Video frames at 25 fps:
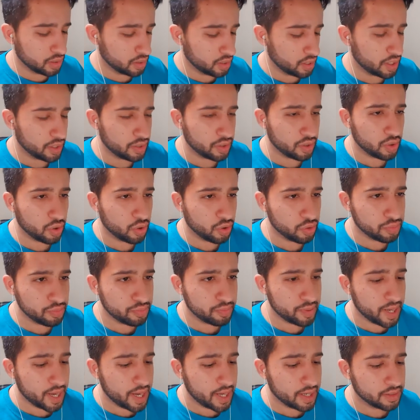
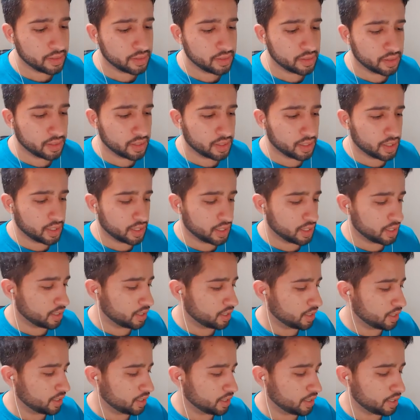notepad,
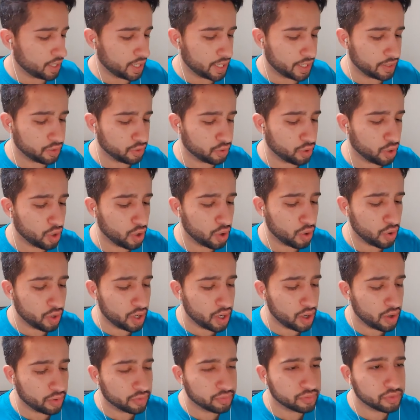and you go
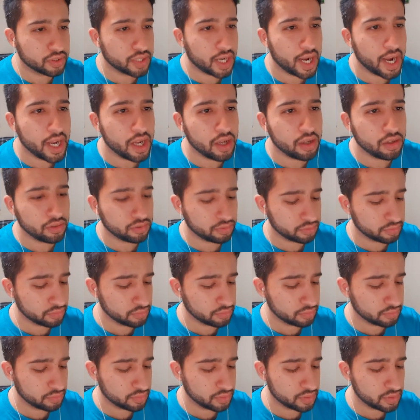out tile
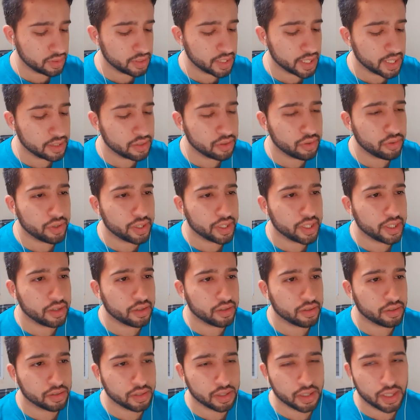
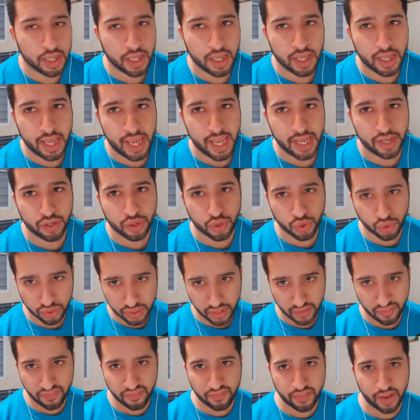generator, and you
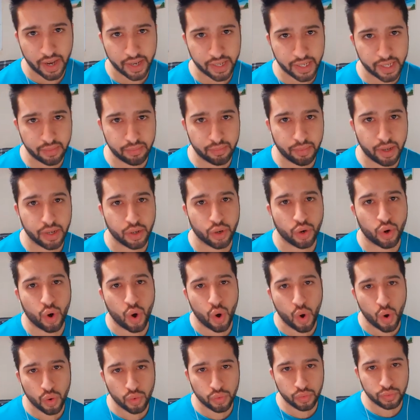define it by your
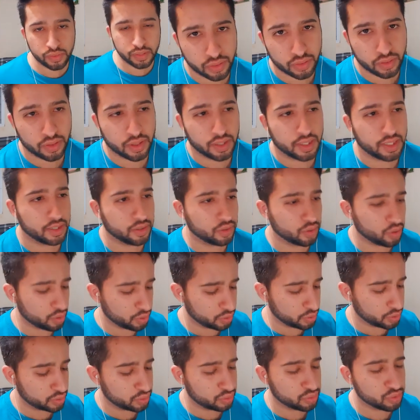own. In
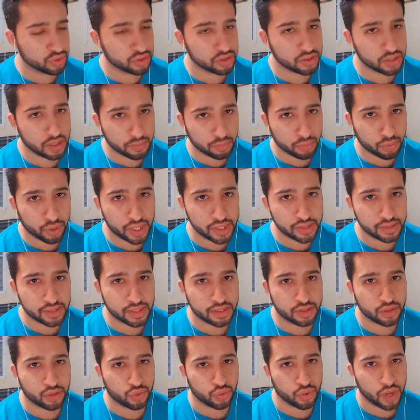order to summarize it,
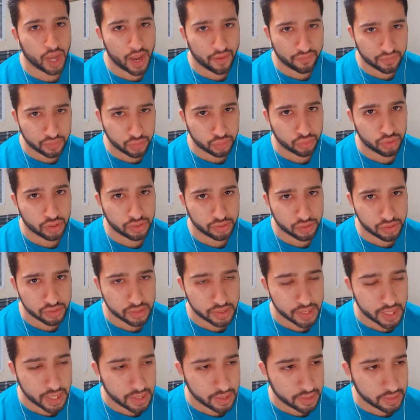you have to
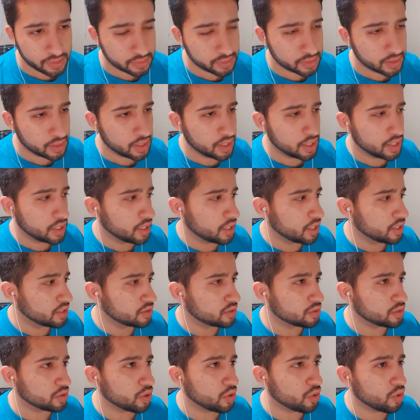understand it.
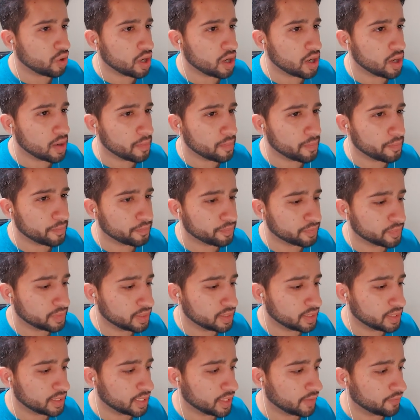So
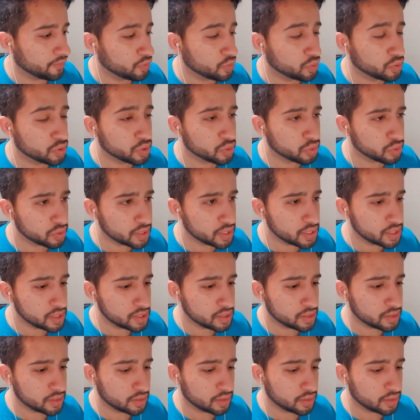if you do this,